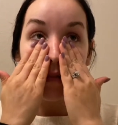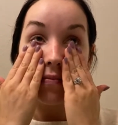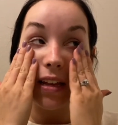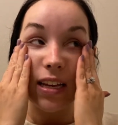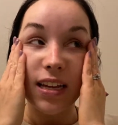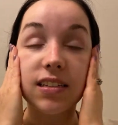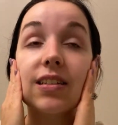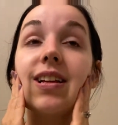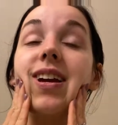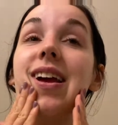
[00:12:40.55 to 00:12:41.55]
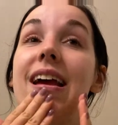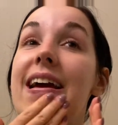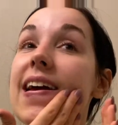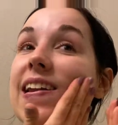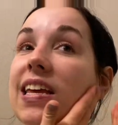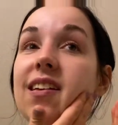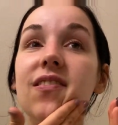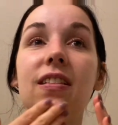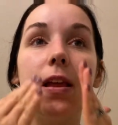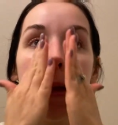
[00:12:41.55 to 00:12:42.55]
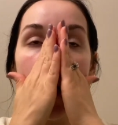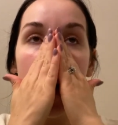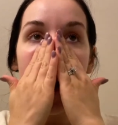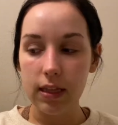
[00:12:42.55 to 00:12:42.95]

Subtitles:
like easily and evenly.